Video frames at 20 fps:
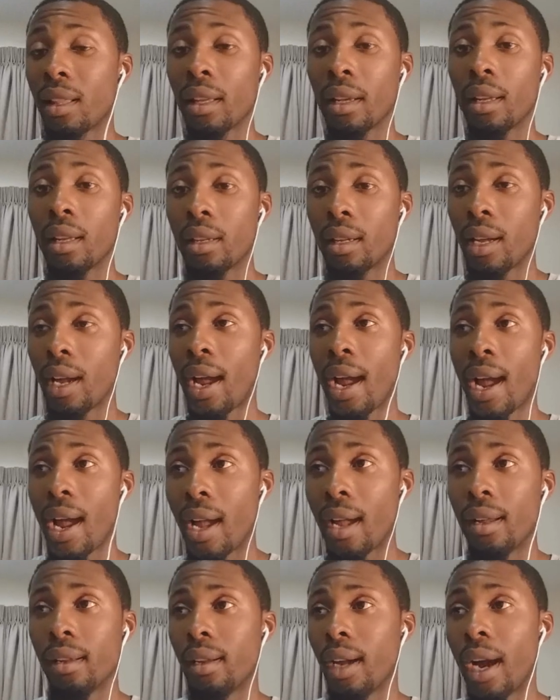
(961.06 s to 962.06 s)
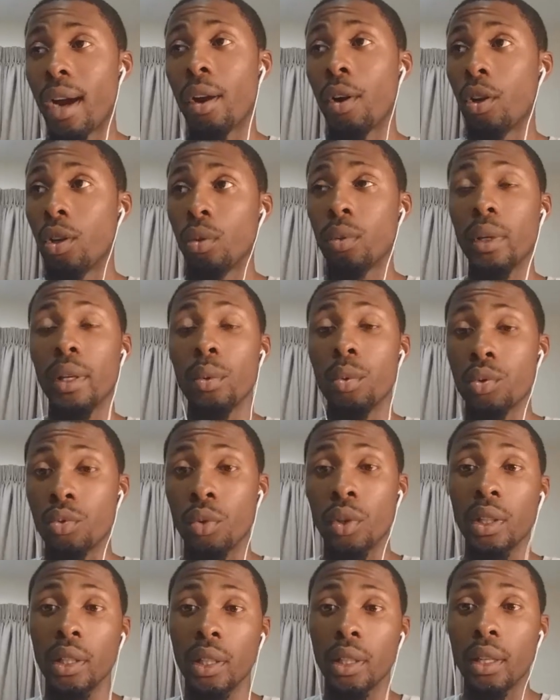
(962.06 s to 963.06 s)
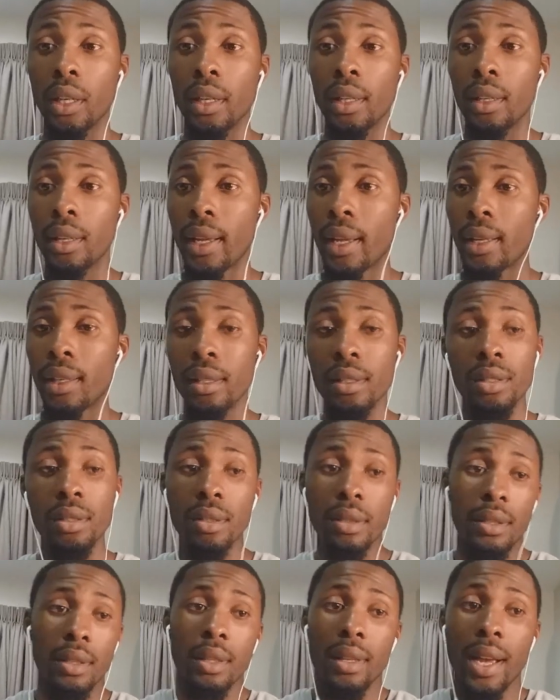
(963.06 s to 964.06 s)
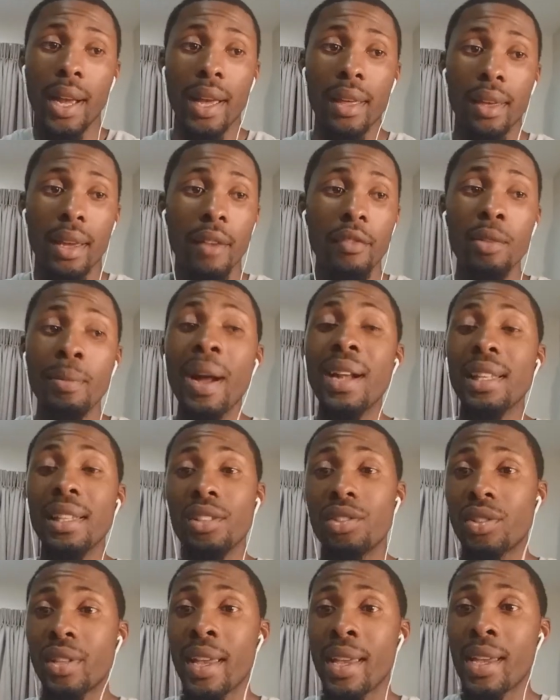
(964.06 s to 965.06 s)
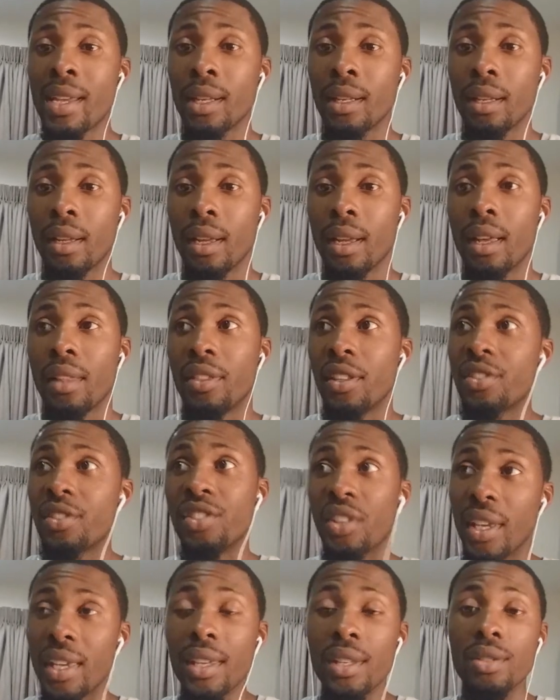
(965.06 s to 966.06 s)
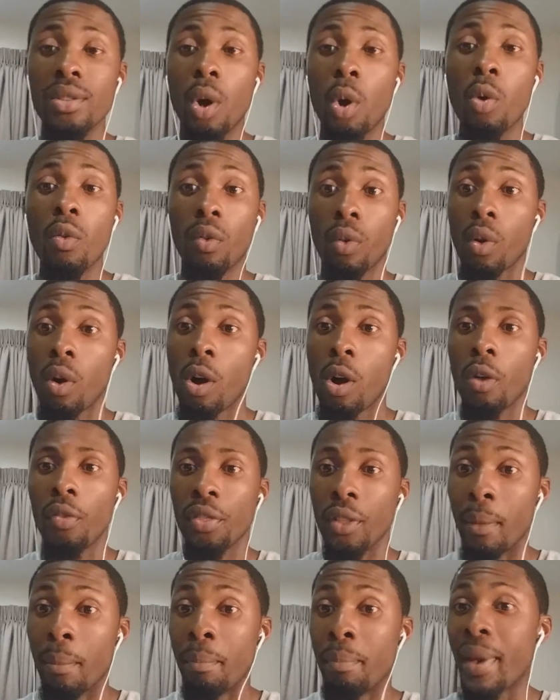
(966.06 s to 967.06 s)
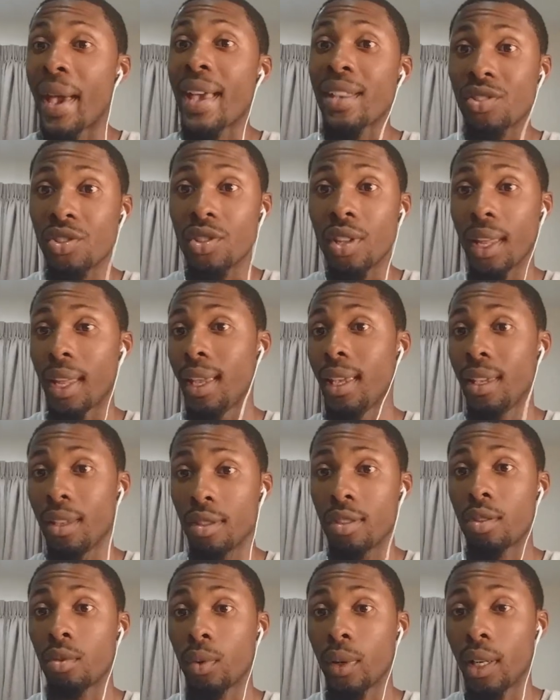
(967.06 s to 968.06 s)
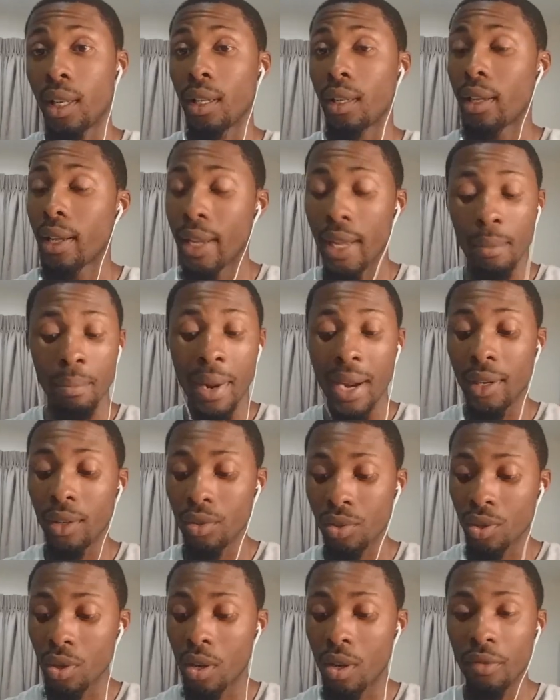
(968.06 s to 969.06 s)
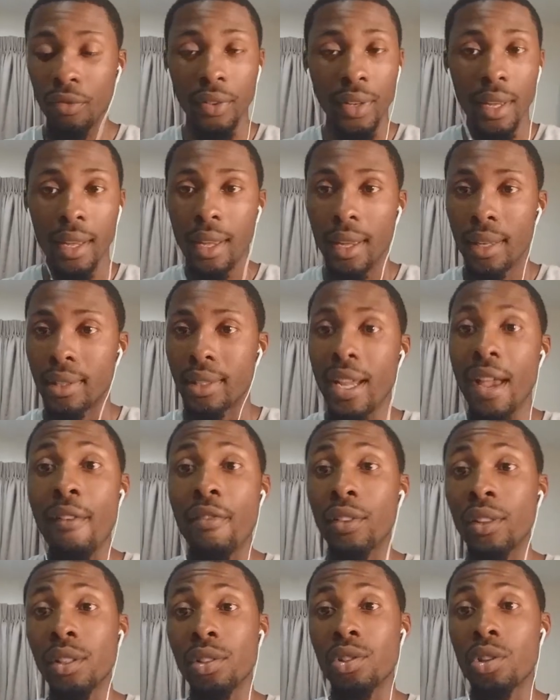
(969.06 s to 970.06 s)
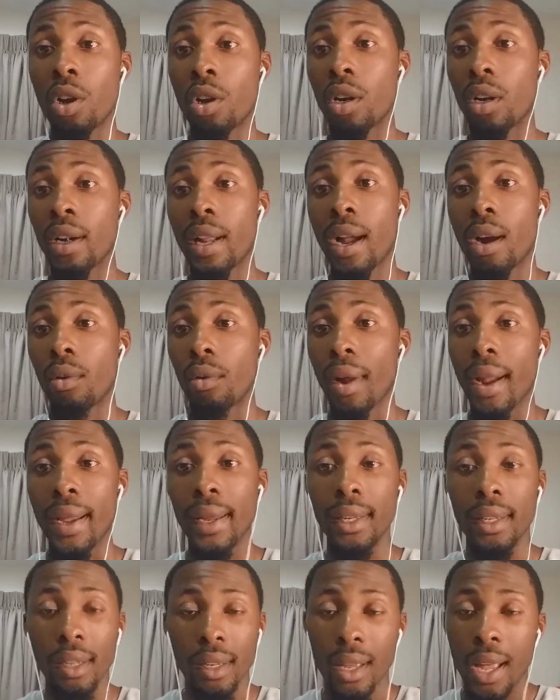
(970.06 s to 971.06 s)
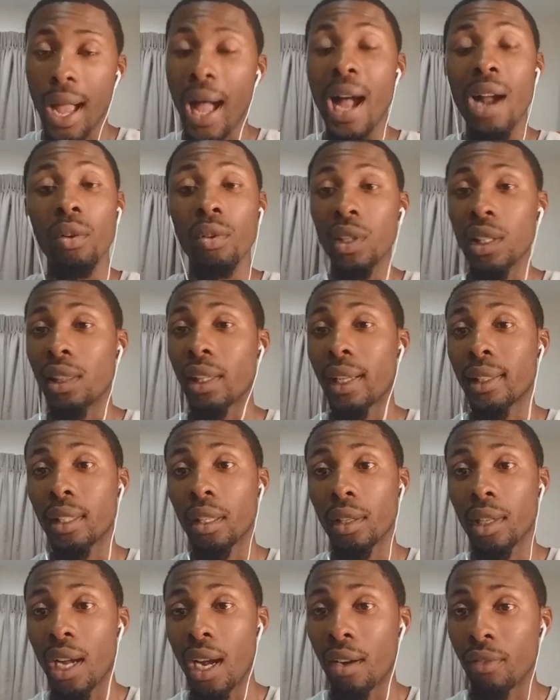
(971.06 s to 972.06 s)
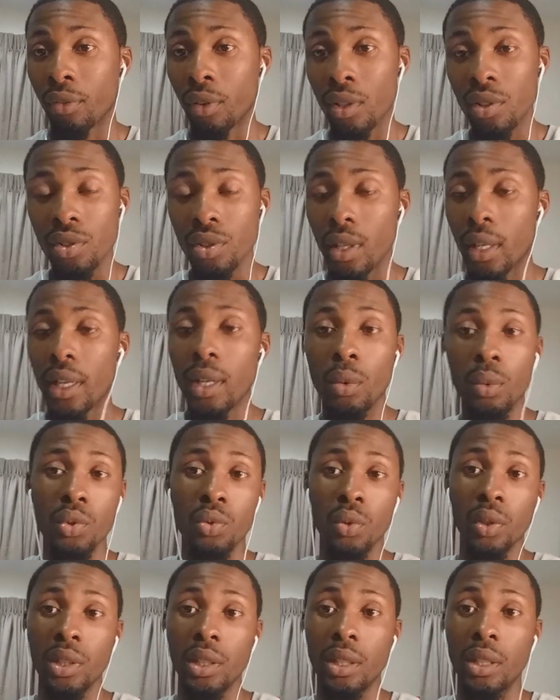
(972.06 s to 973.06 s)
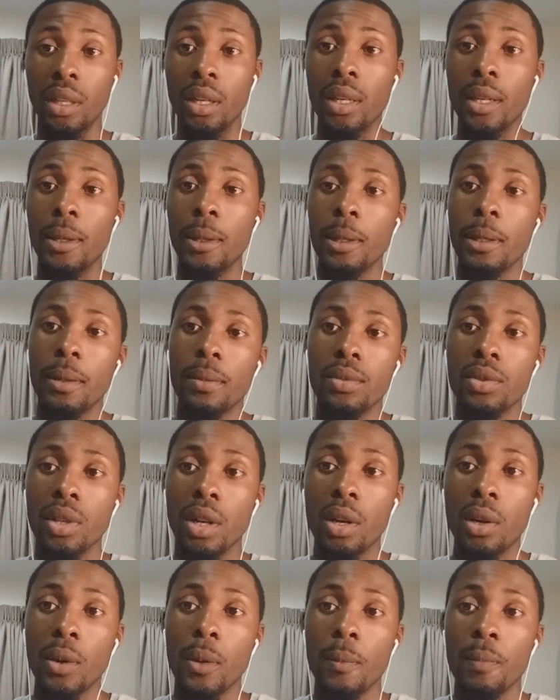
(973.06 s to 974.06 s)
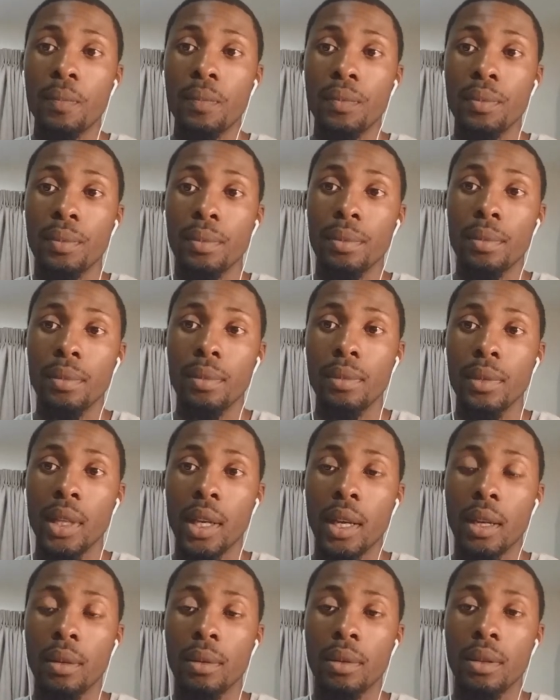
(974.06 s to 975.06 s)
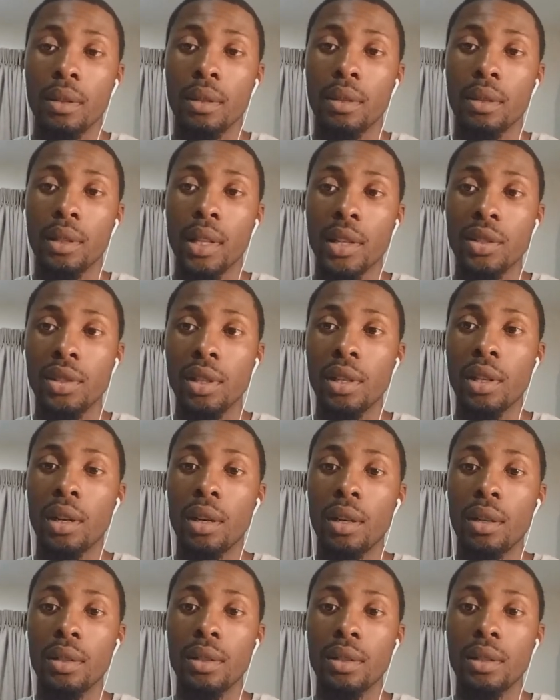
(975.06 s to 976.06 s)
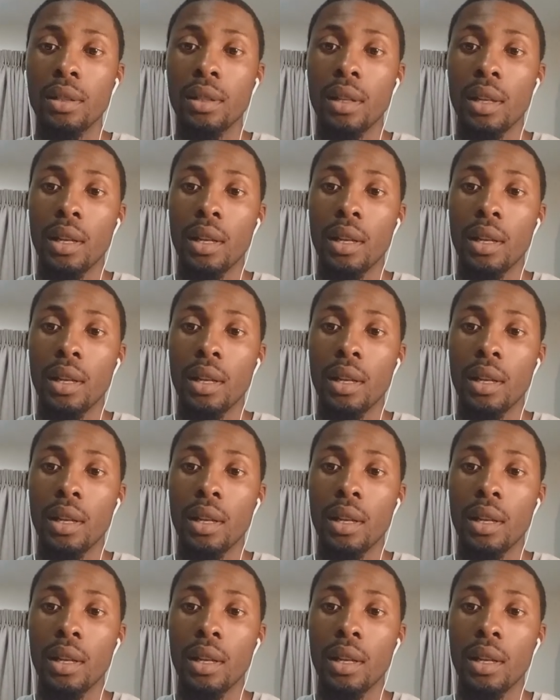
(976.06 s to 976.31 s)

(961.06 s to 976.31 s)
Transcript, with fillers: I heard it was really good. And this, everybody is saying this is overall the best E3. And Microsoft definitely started out right. I really liked their conference. It was really good. So, yeah, that's it, y'all.